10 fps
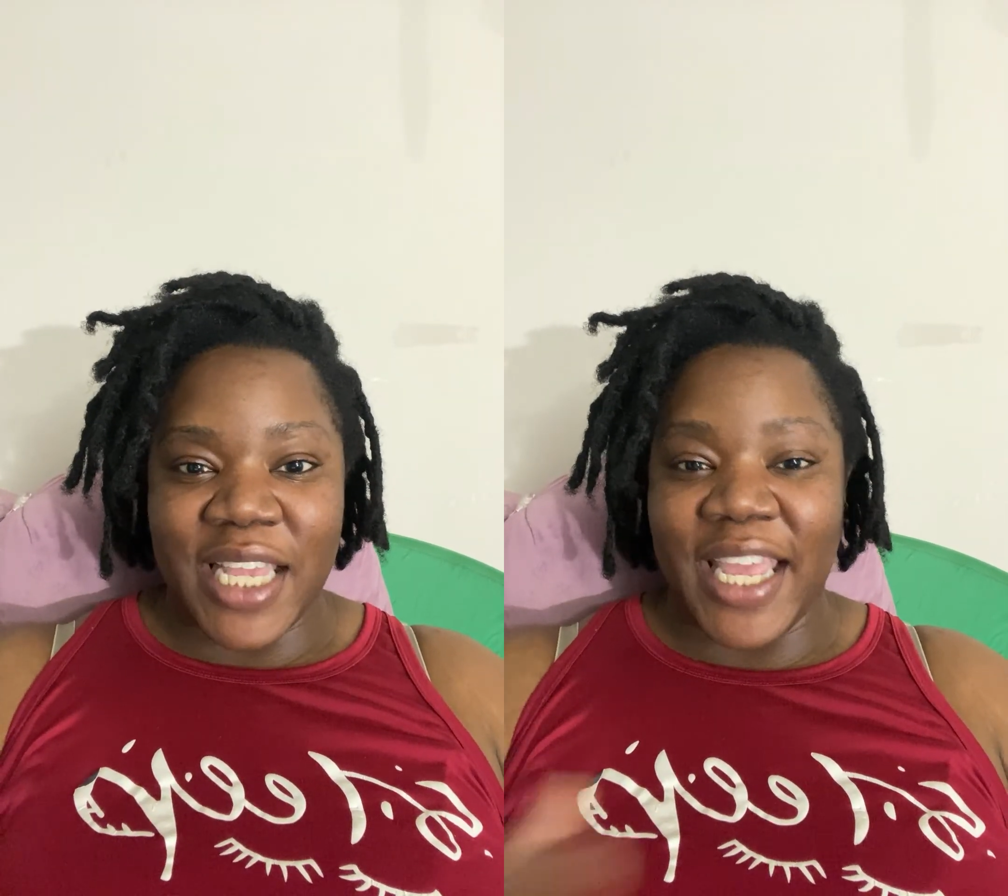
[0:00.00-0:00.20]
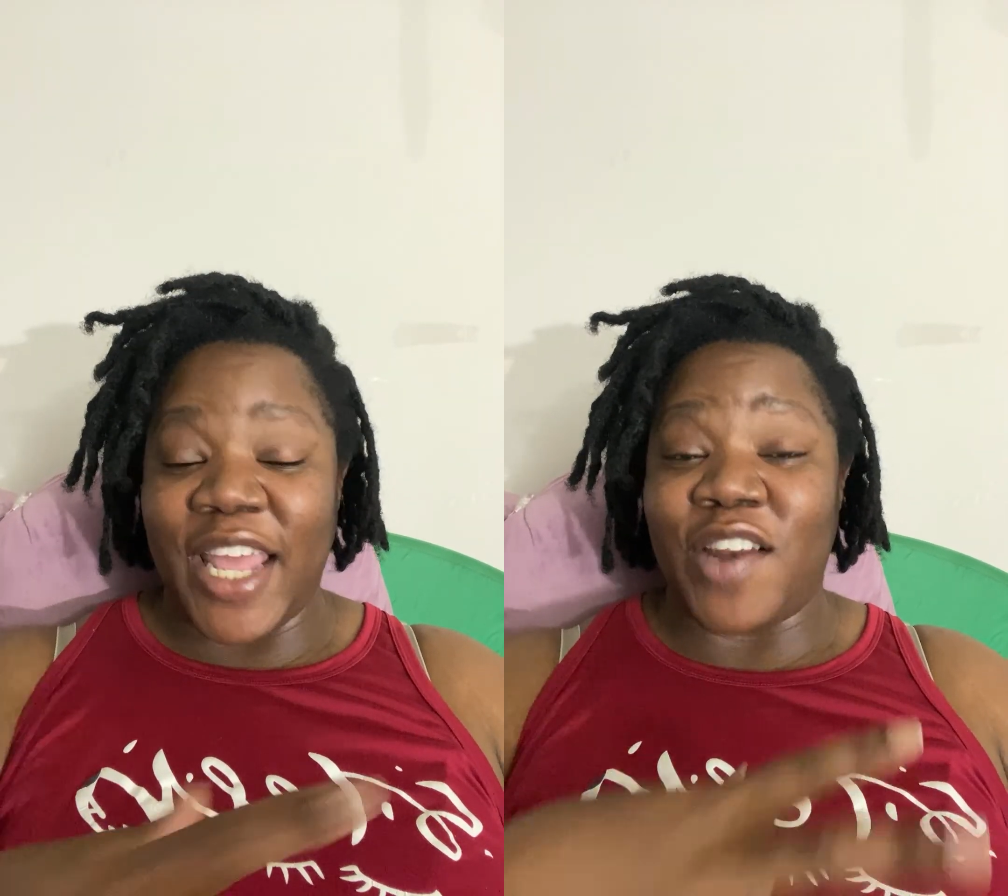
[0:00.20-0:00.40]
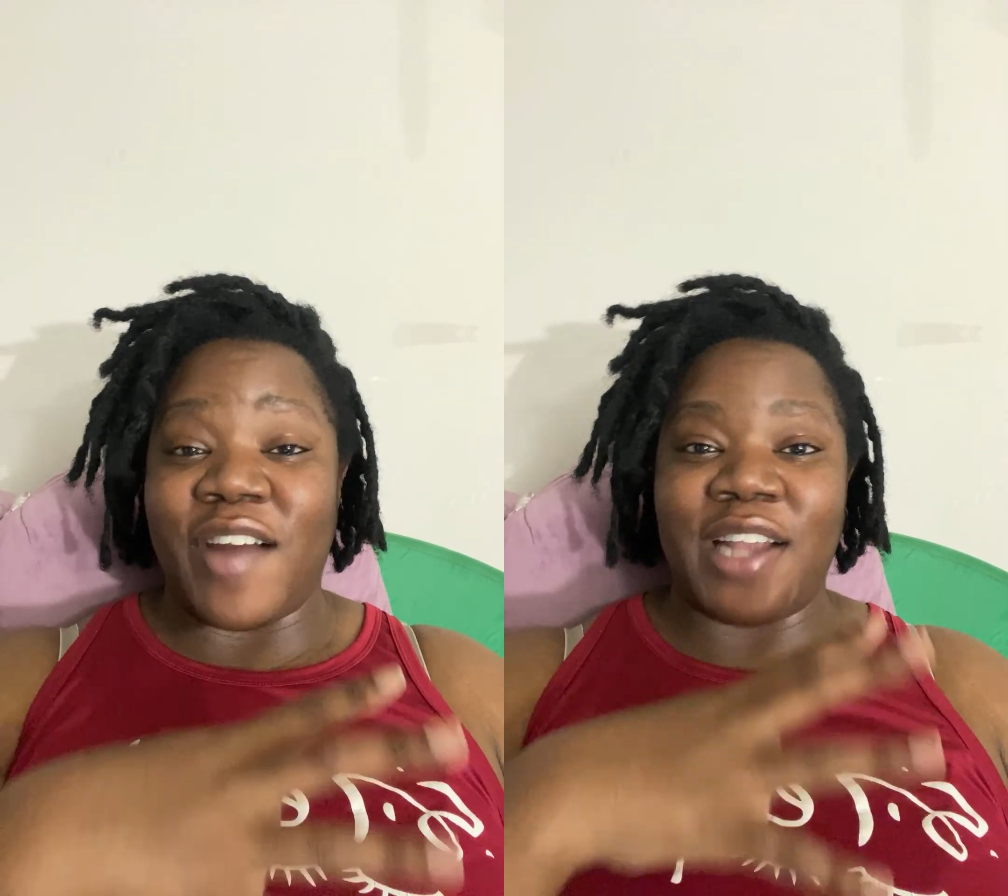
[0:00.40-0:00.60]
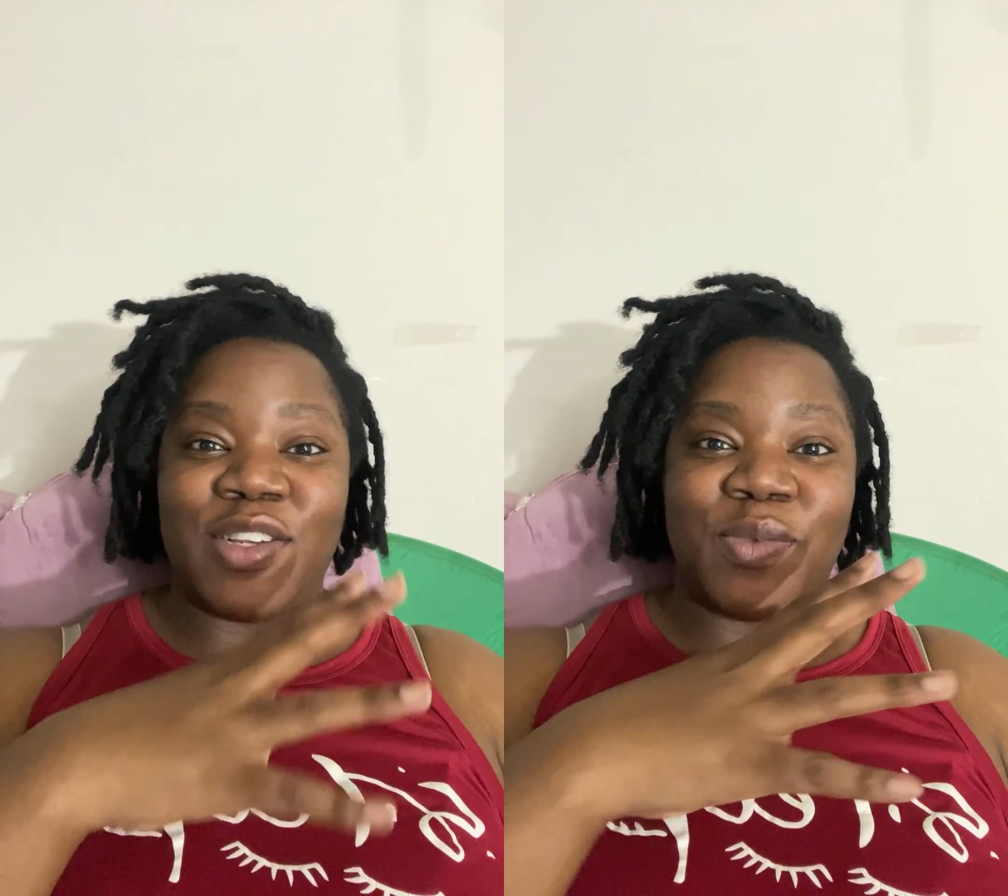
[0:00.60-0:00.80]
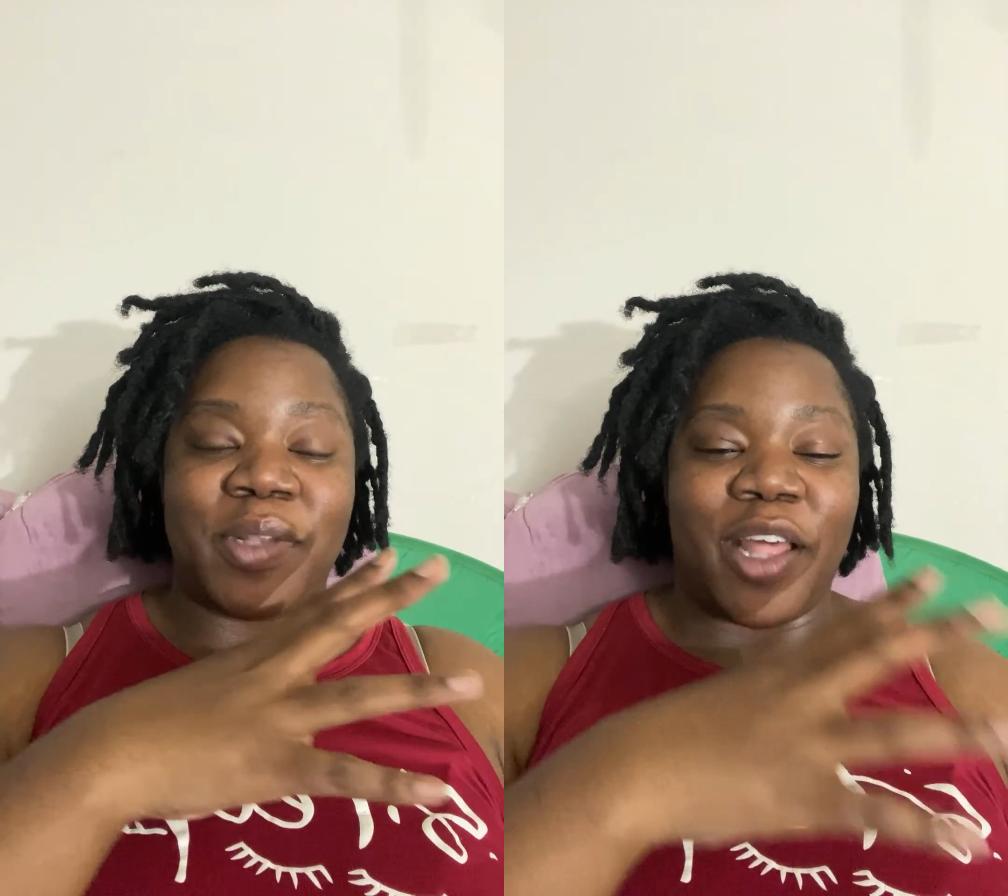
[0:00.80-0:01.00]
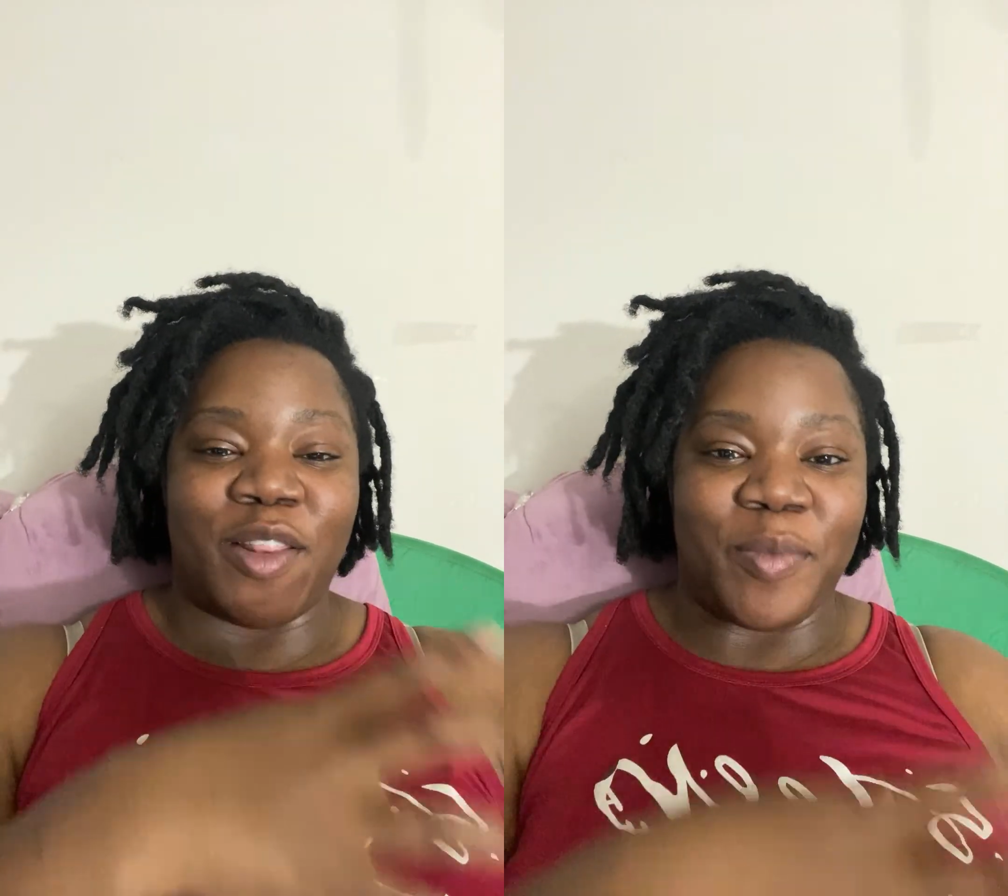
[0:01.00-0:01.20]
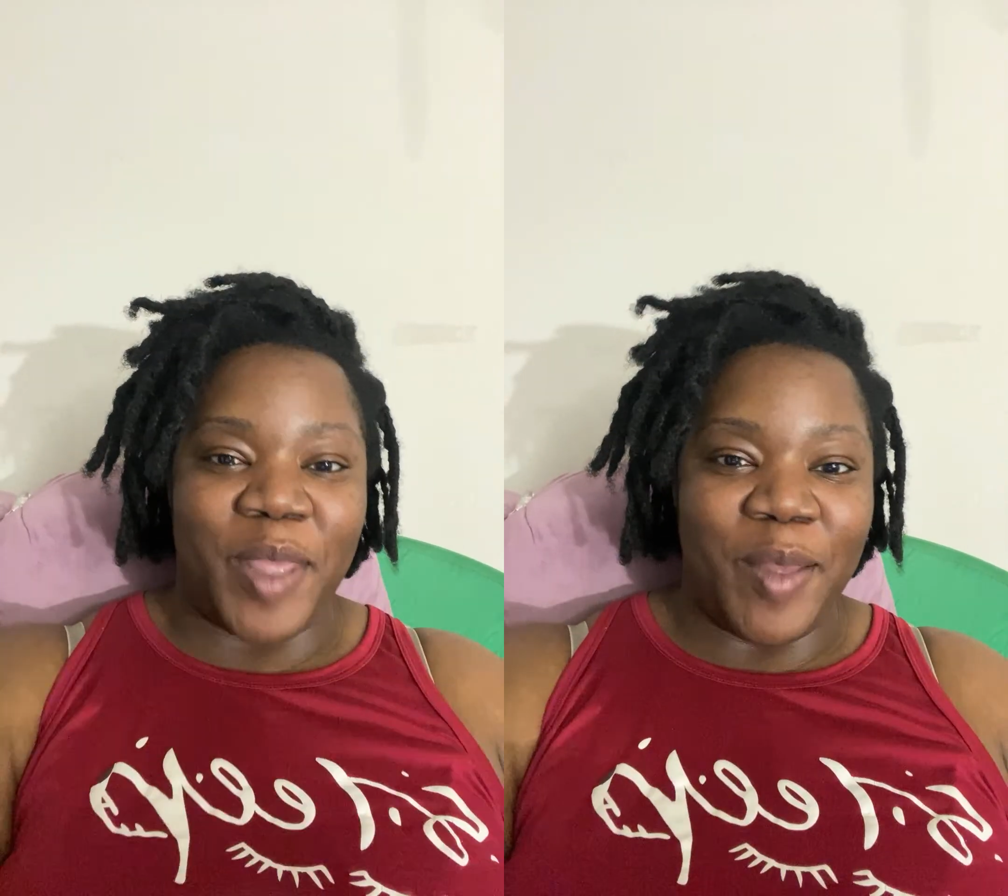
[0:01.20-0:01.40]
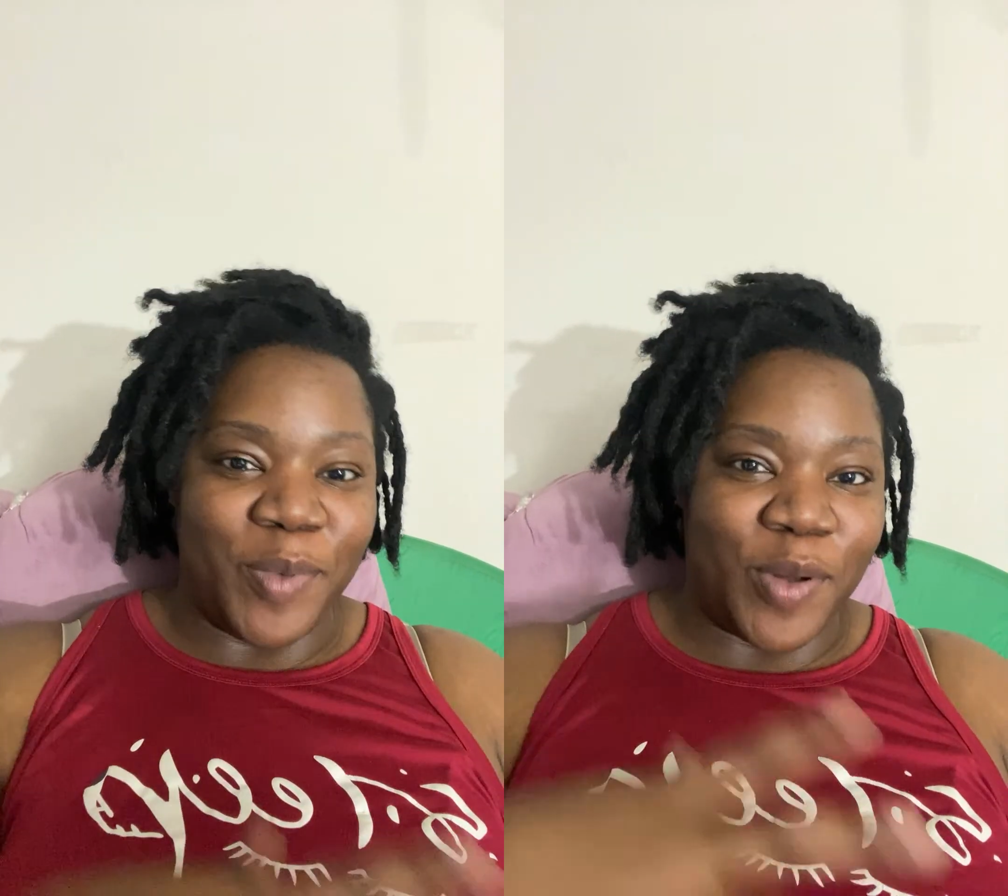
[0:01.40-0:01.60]
in interactions with other
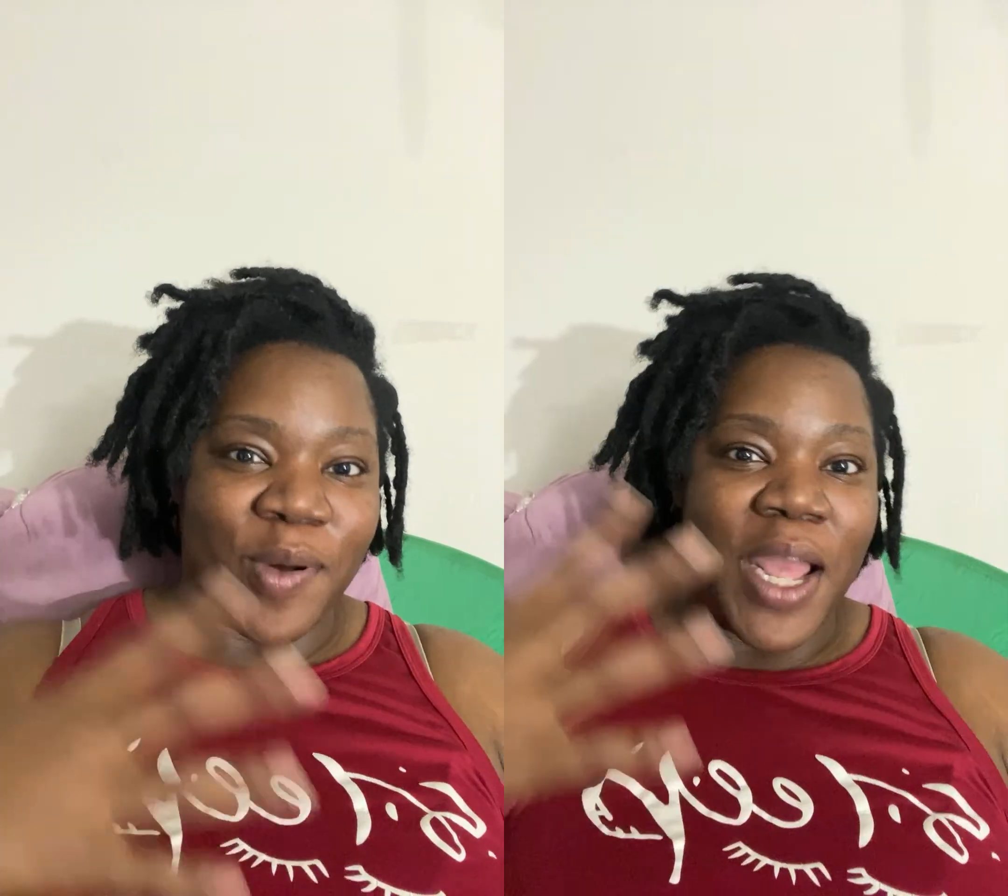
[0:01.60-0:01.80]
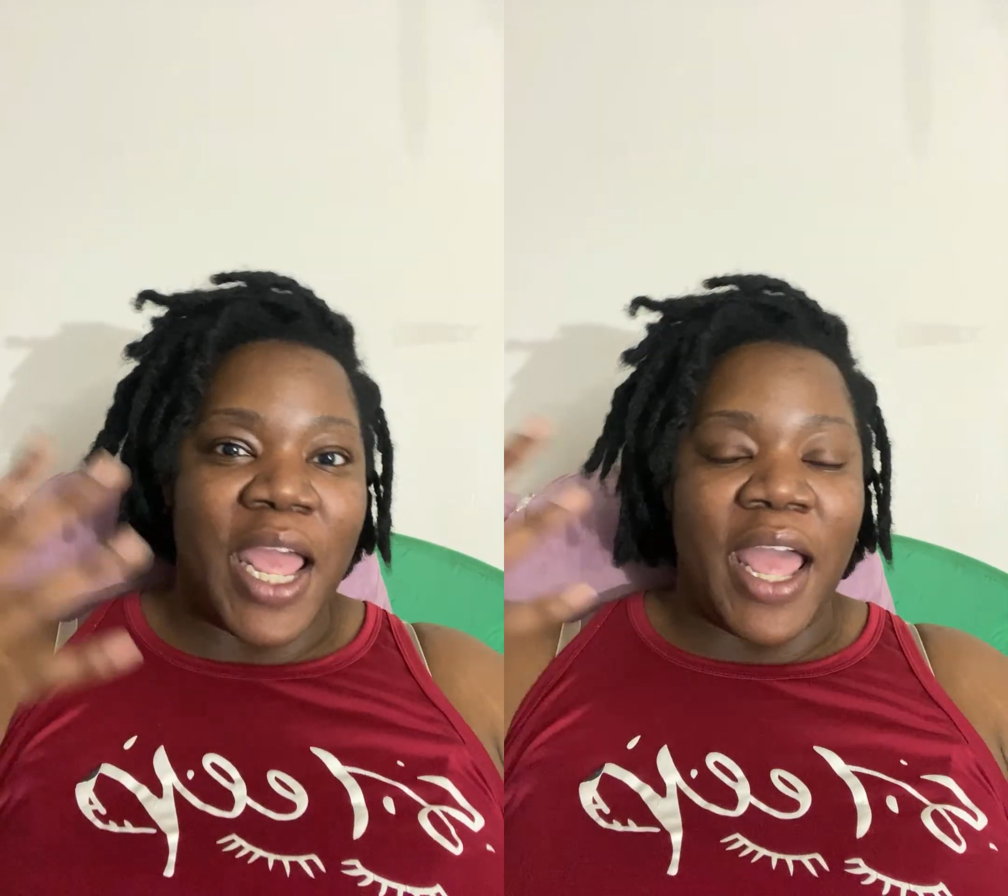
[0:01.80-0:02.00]
people